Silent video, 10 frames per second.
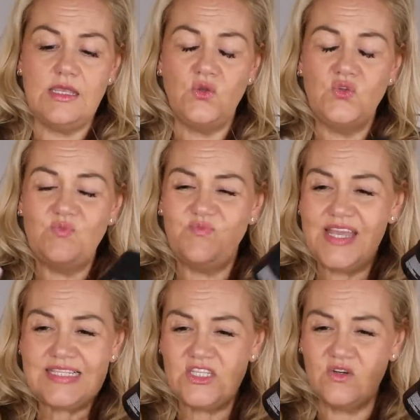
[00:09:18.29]

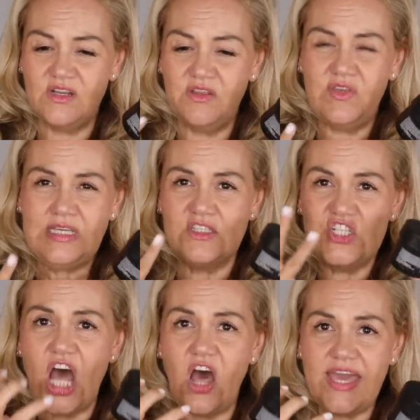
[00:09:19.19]
It's not going to feel
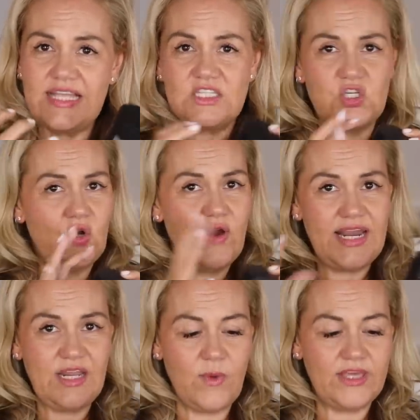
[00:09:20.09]
tight or
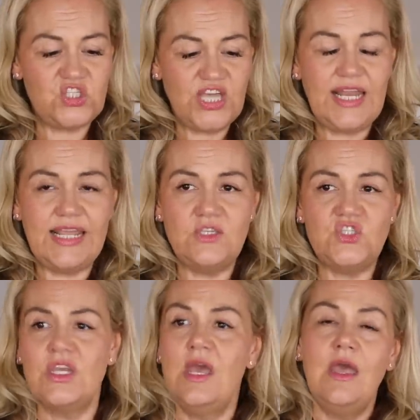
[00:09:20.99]
in any way
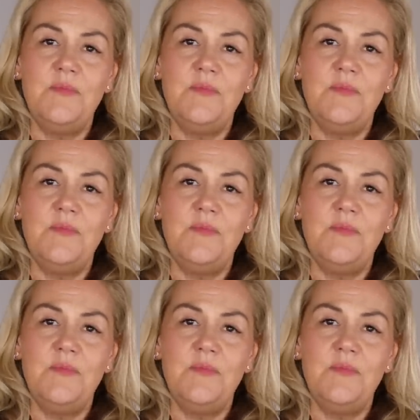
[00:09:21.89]
challenged,